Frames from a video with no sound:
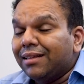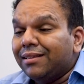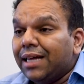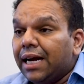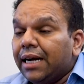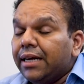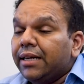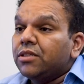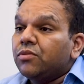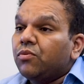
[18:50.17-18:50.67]

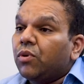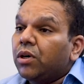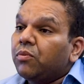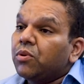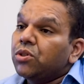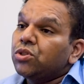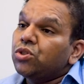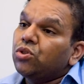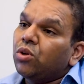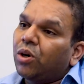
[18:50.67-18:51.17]
That is what
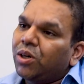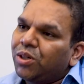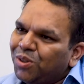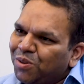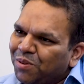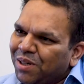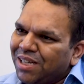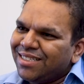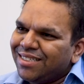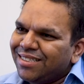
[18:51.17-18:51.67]
was taught
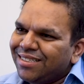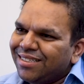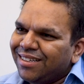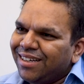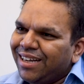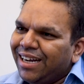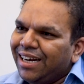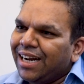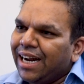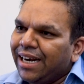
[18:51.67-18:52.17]
to us
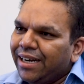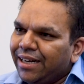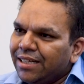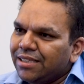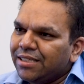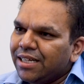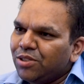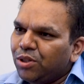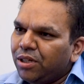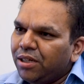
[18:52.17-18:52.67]
in
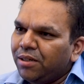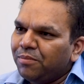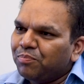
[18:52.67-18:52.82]
19th century.